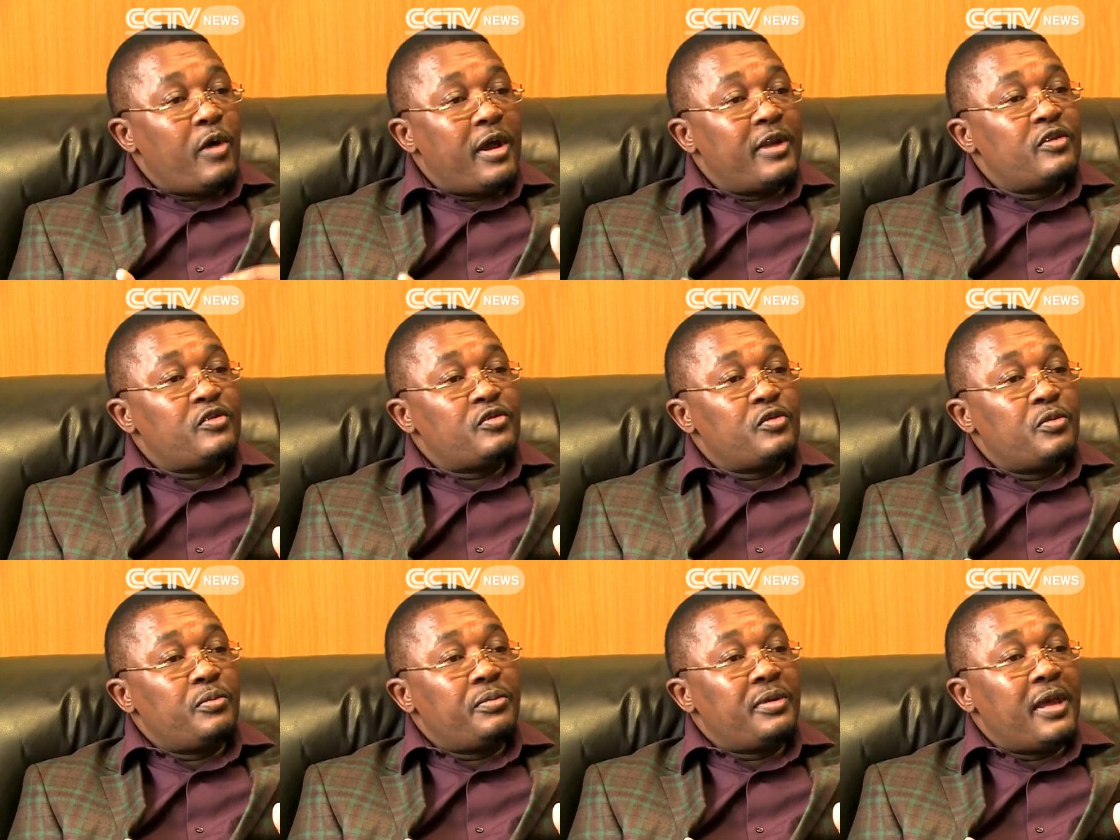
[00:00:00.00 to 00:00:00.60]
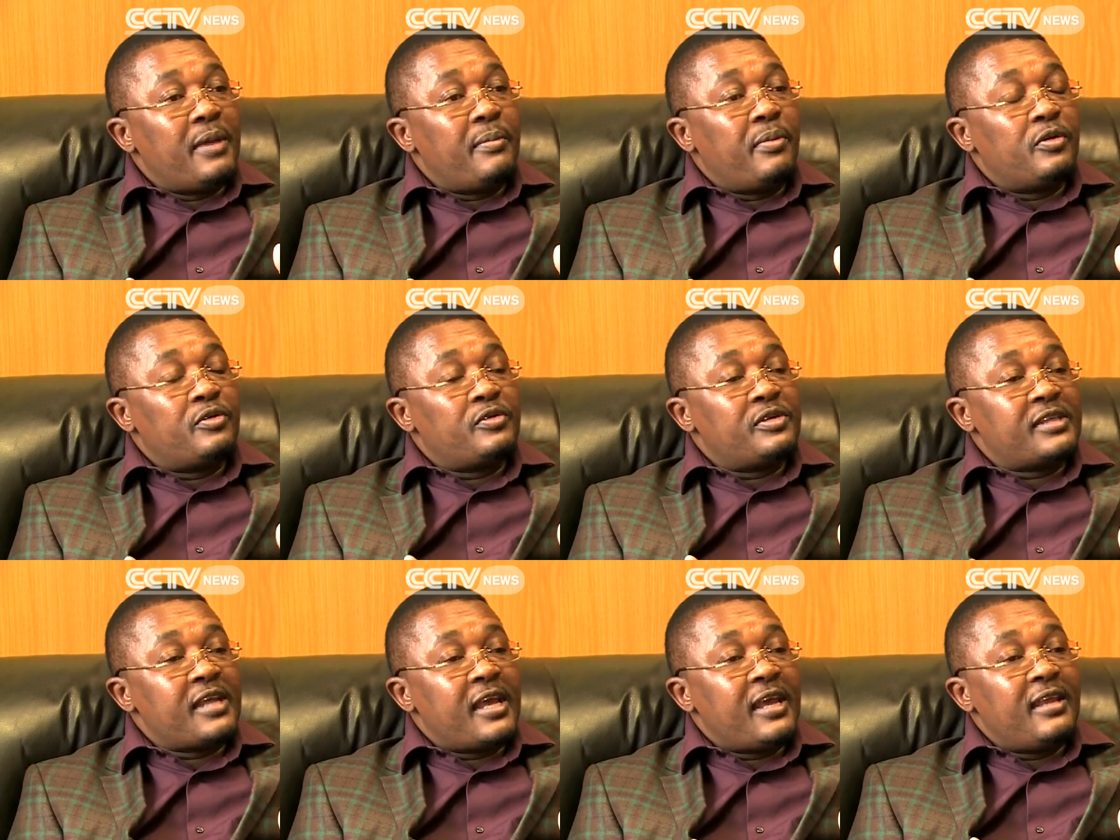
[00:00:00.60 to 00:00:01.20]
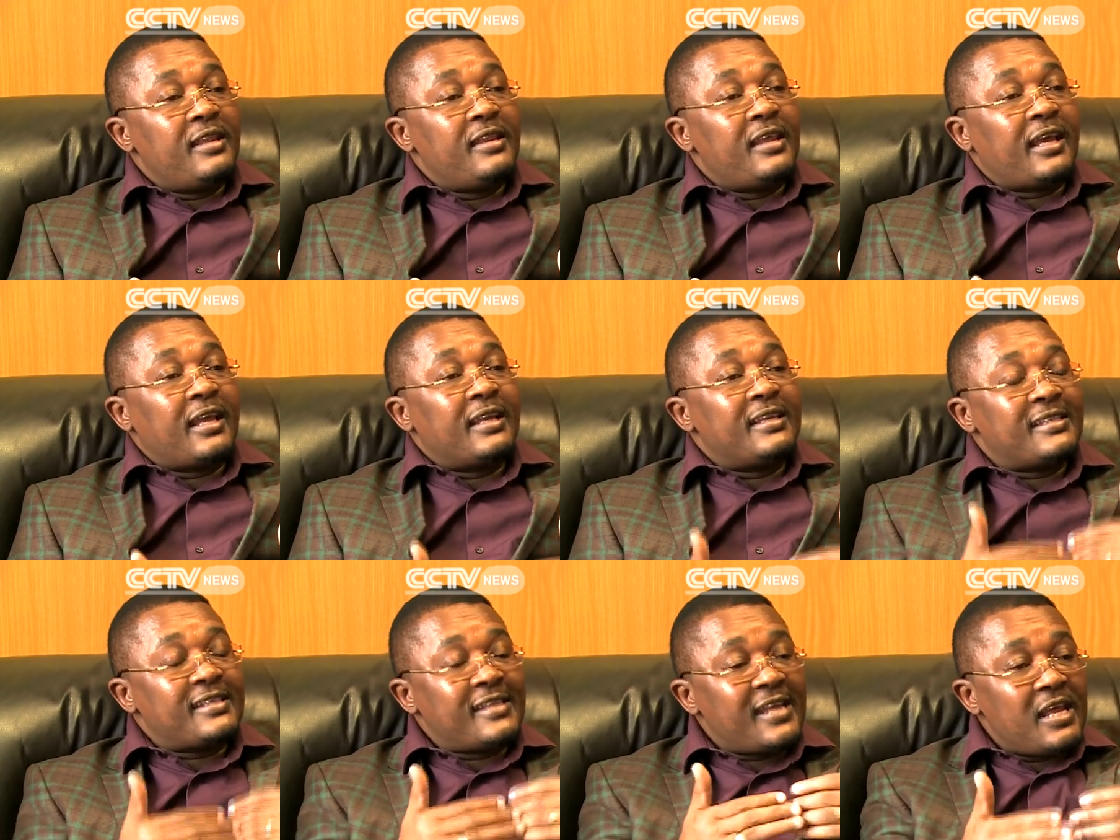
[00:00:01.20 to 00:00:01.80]
want to be able to say they
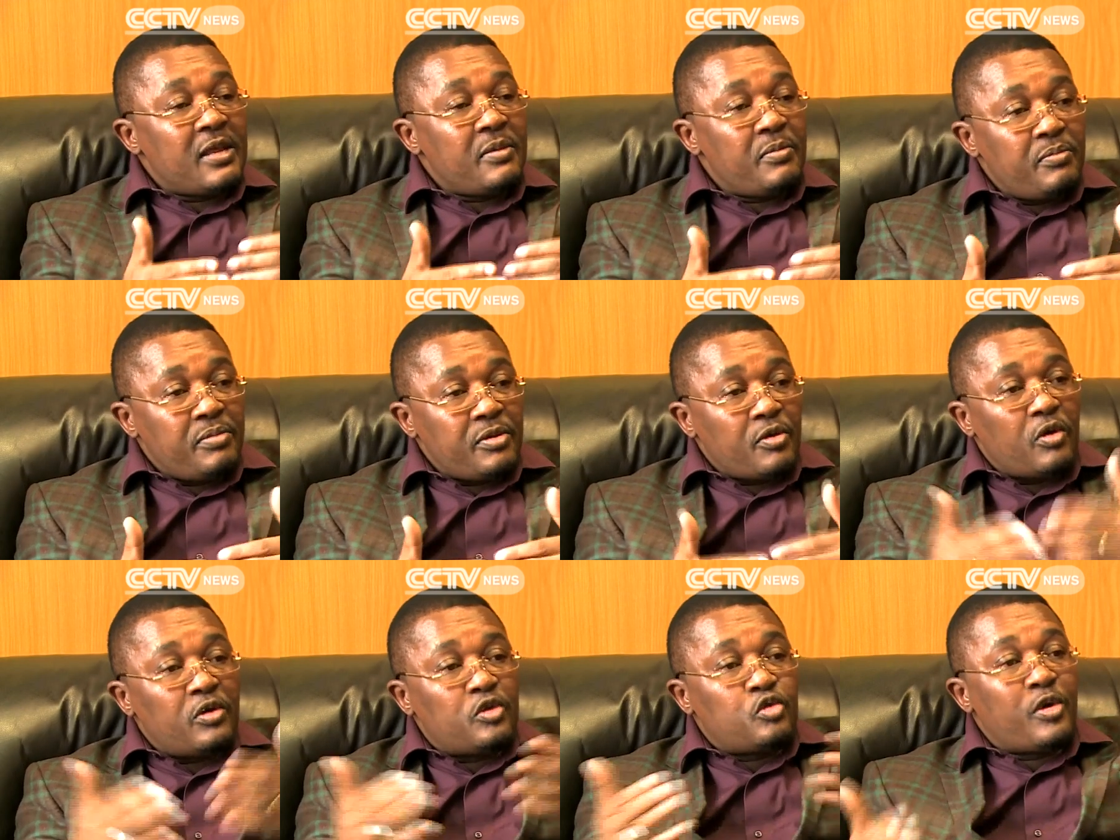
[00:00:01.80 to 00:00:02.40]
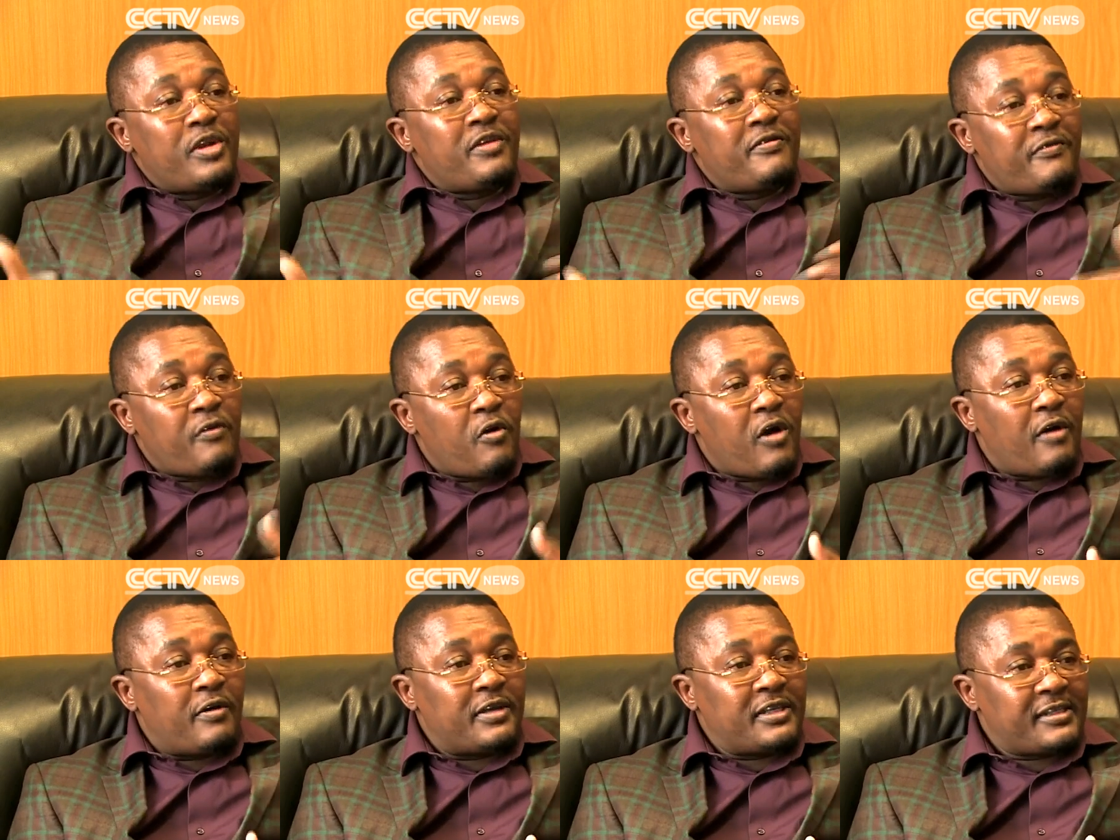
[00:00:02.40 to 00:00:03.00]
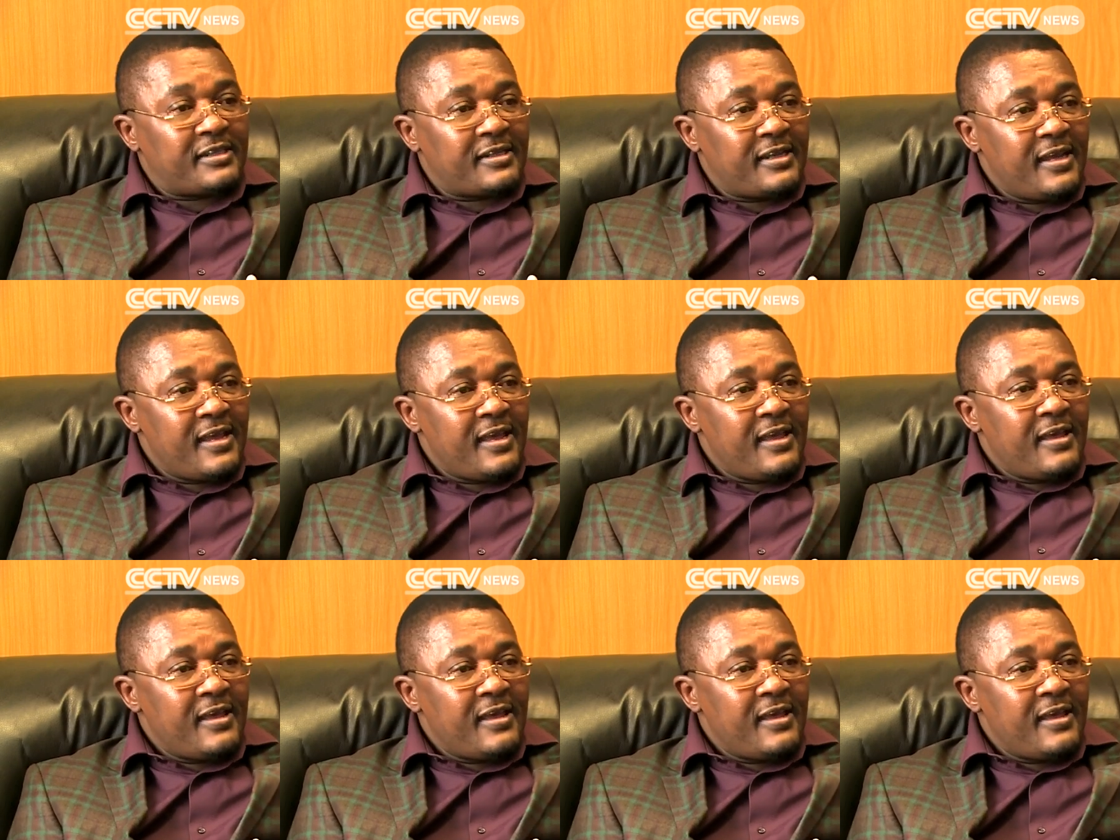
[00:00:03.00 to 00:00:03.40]
can stay beyond 24 hours.